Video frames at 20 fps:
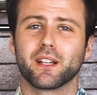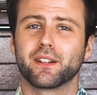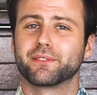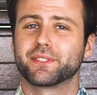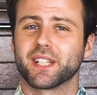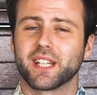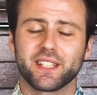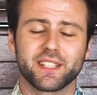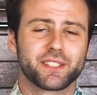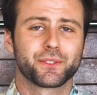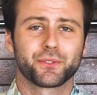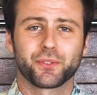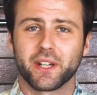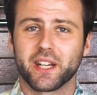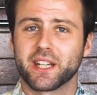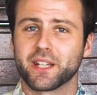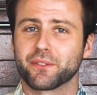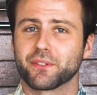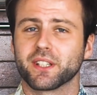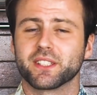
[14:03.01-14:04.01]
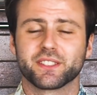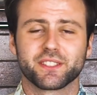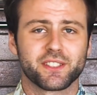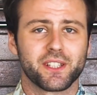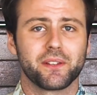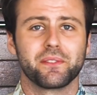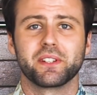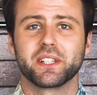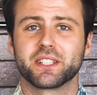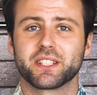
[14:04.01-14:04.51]
I've done training run
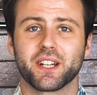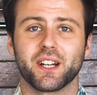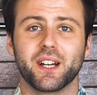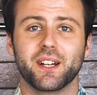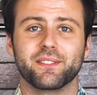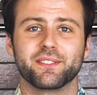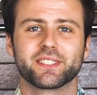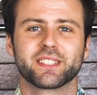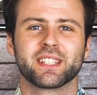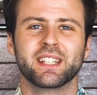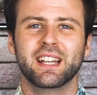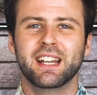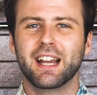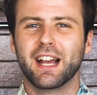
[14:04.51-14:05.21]
so many times.